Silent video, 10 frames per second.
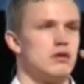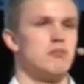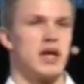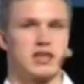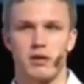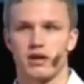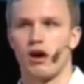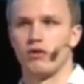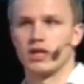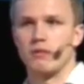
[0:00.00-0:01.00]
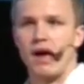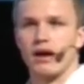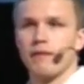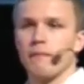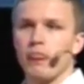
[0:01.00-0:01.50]
Batman Going Back.
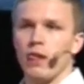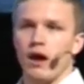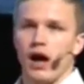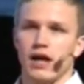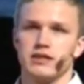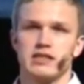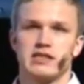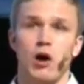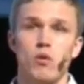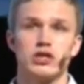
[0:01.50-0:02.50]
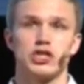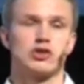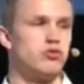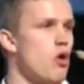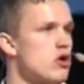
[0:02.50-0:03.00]
And then someone
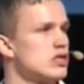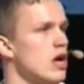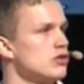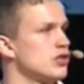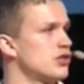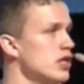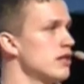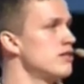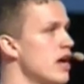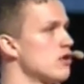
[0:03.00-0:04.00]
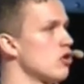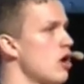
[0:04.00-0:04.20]
just walks down the street near your